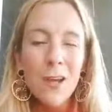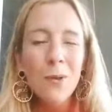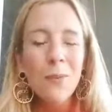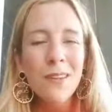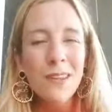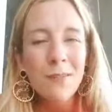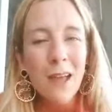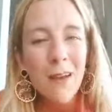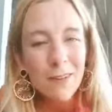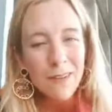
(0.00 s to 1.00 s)
You're worthy of
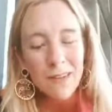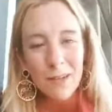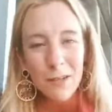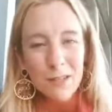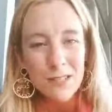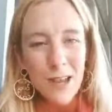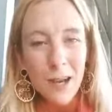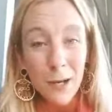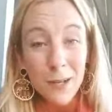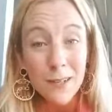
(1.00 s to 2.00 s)
everything that you
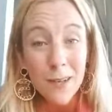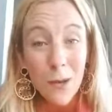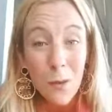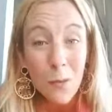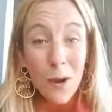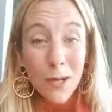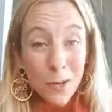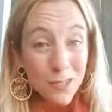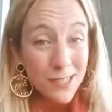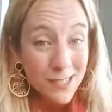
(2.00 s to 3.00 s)
desire. And what
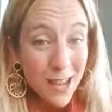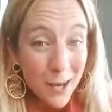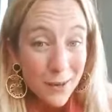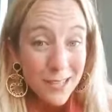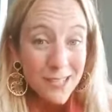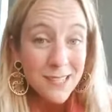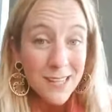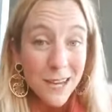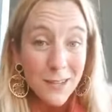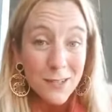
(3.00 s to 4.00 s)
you're desiring
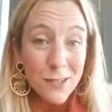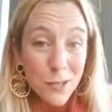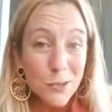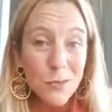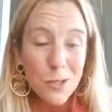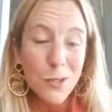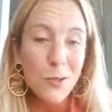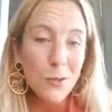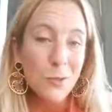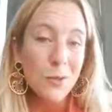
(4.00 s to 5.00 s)
desires you
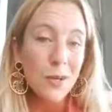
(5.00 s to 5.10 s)
too.